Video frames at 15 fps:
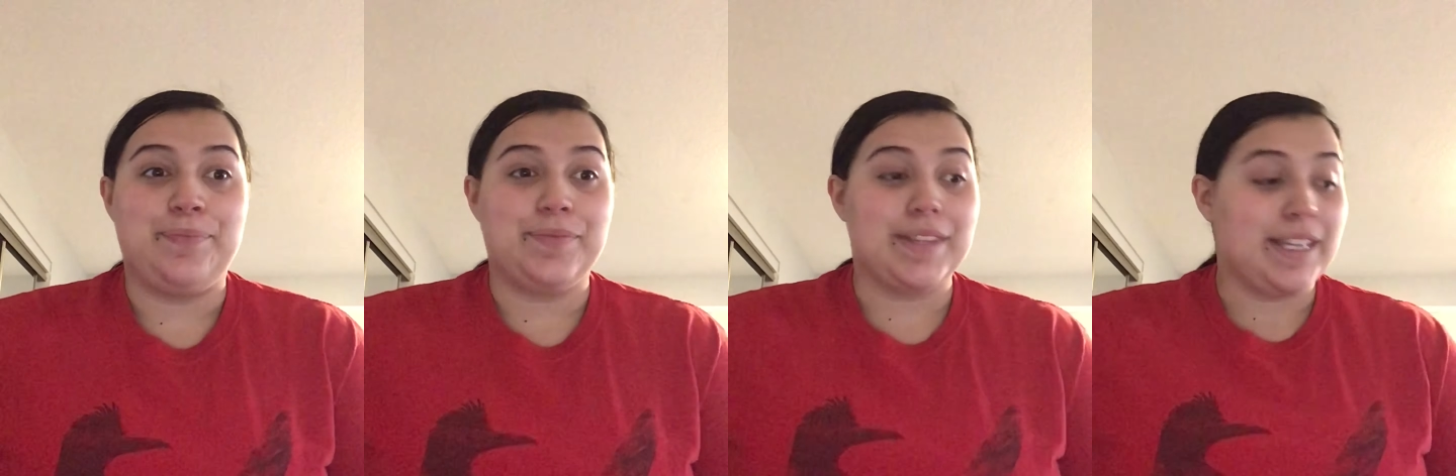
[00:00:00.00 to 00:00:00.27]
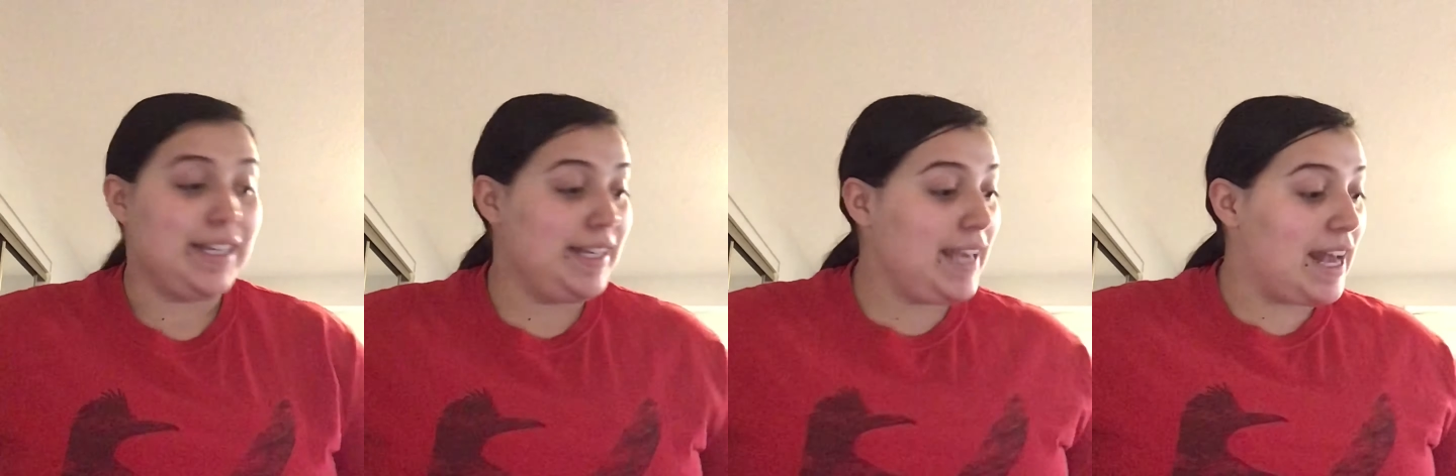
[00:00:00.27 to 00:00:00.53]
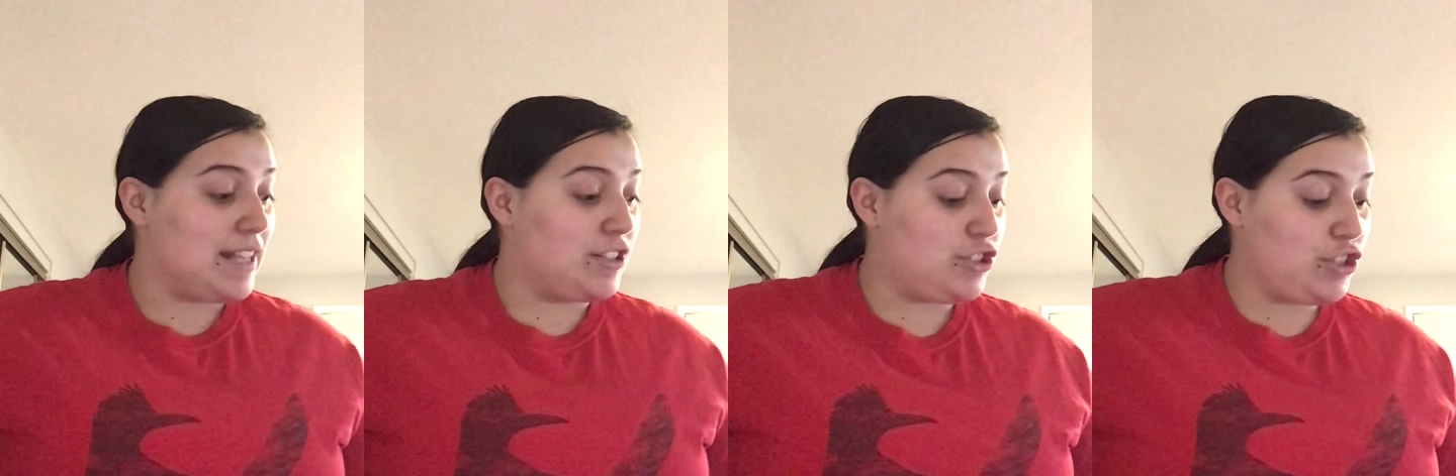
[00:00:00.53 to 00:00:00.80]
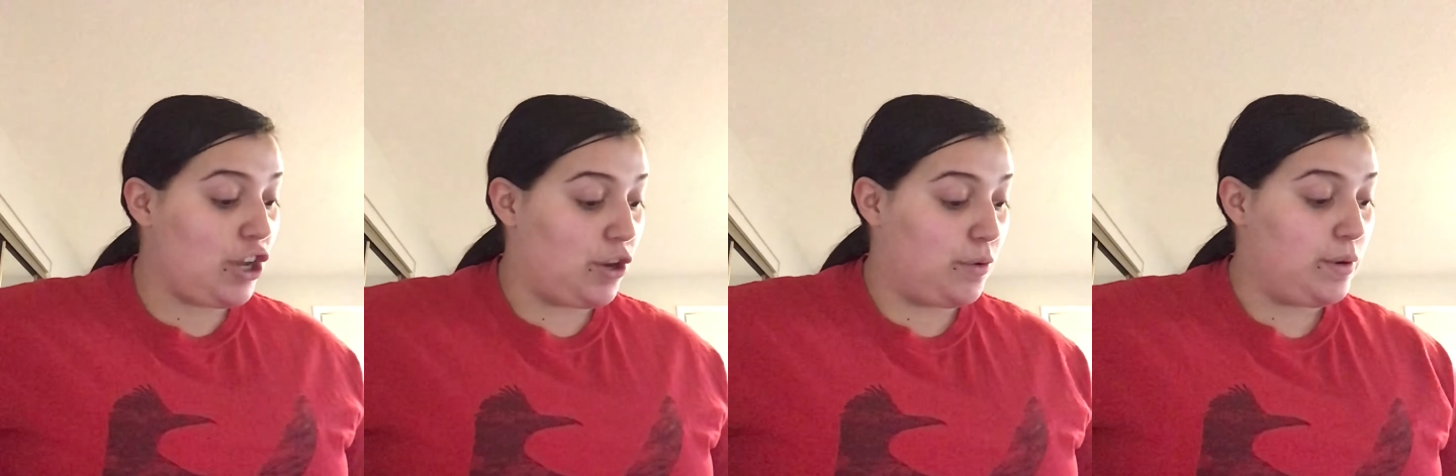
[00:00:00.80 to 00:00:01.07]
Yeah,
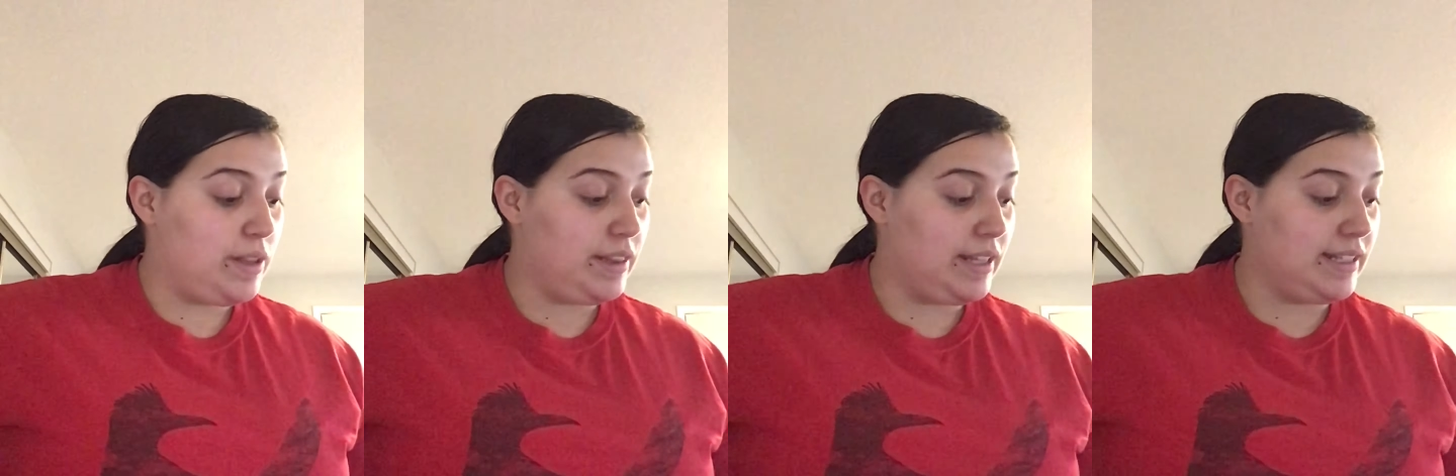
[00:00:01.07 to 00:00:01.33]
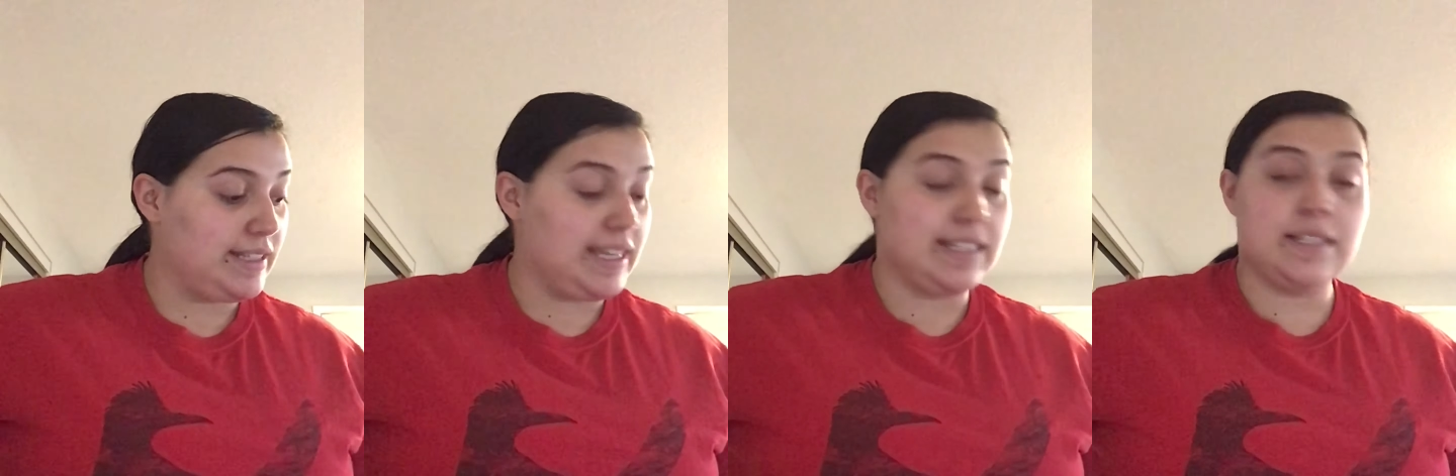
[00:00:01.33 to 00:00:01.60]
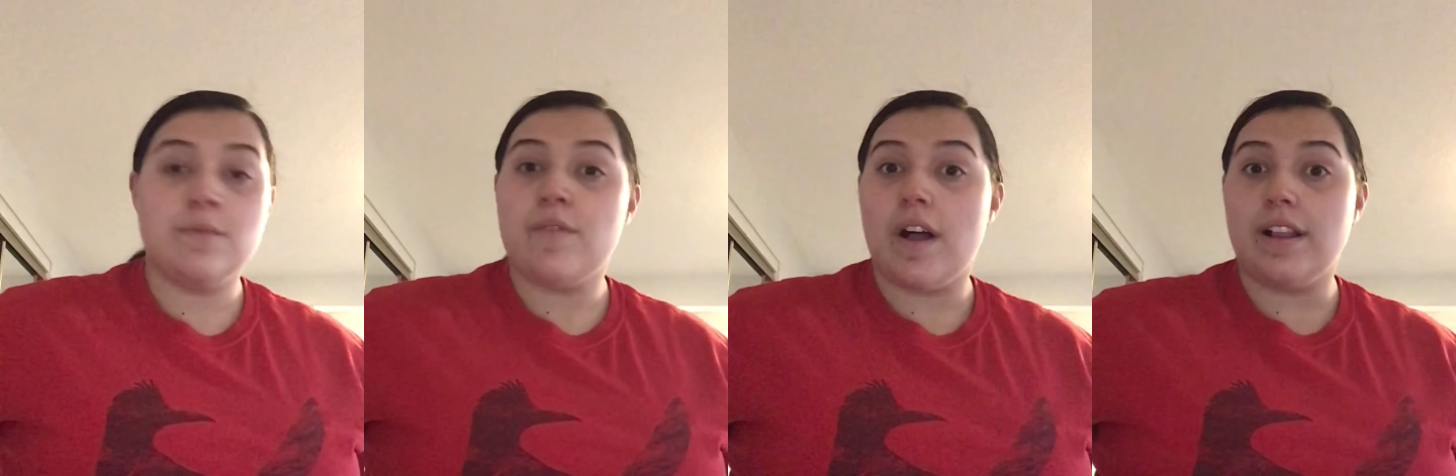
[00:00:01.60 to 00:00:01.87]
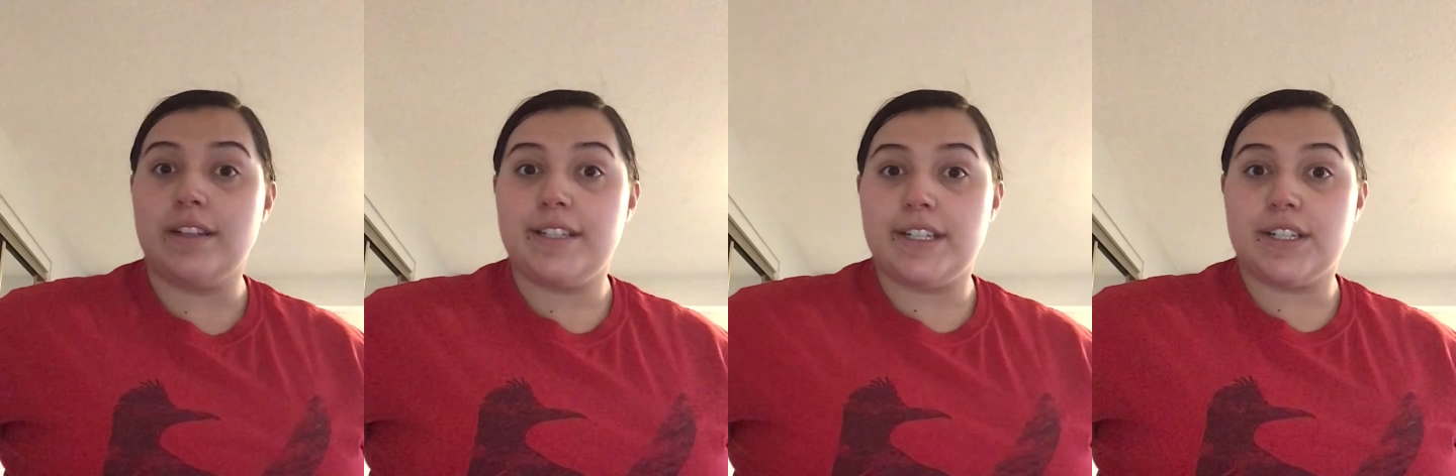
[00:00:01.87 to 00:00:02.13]
so let's get some
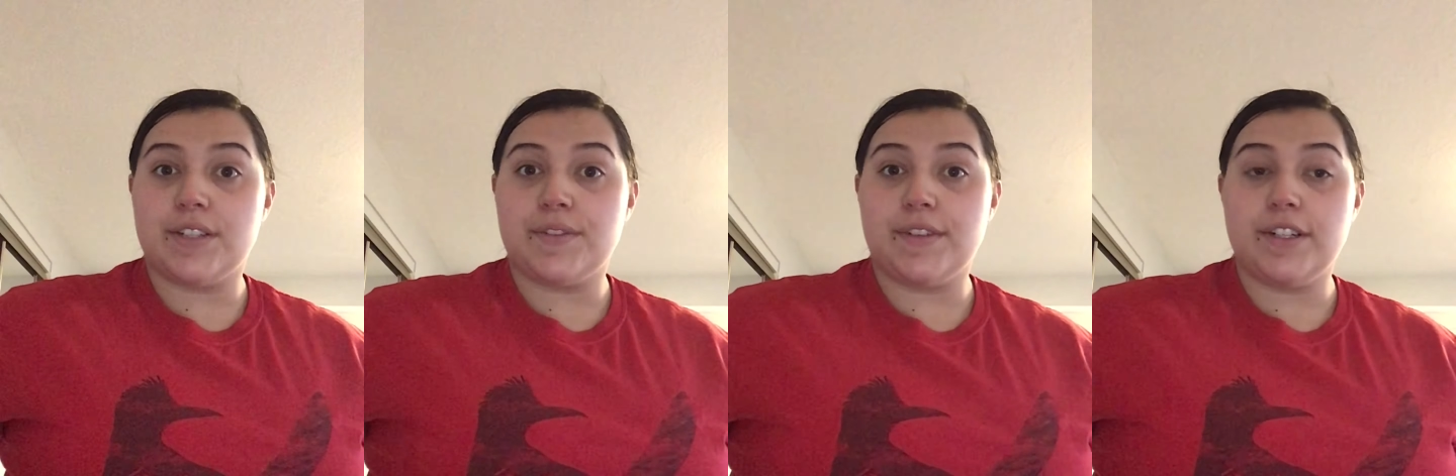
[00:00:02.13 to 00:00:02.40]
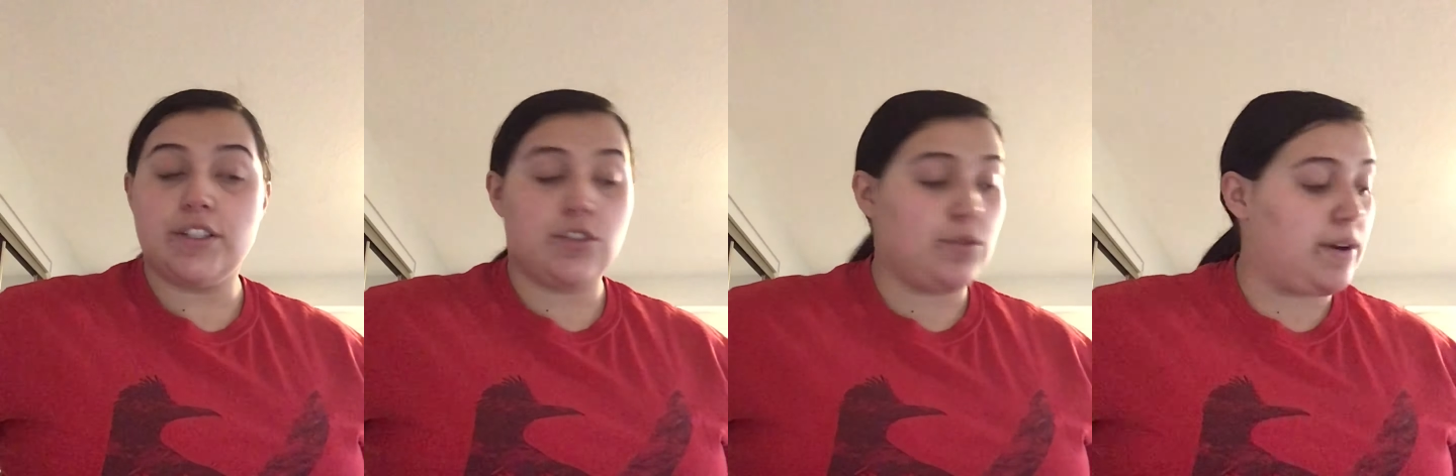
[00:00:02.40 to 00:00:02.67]
volunteers first.